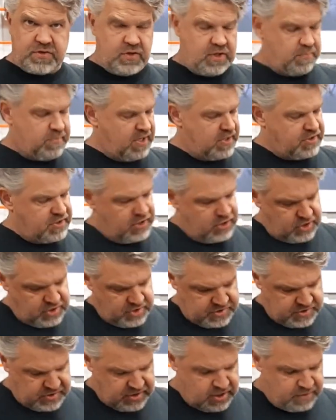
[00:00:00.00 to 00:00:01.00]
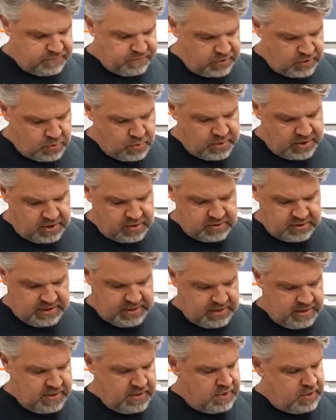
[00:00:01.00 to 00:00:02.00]
So they basically just scuff it quickly.
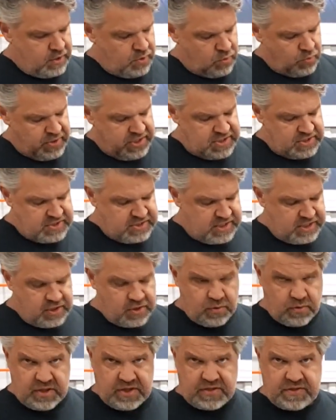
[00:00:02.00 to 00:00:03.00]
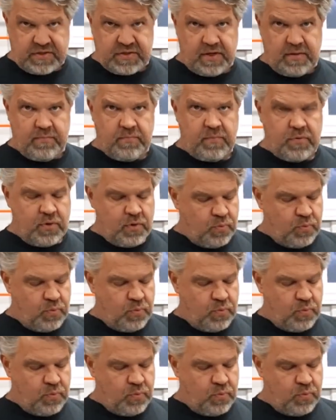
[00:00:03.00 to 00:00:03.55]
We degrease them.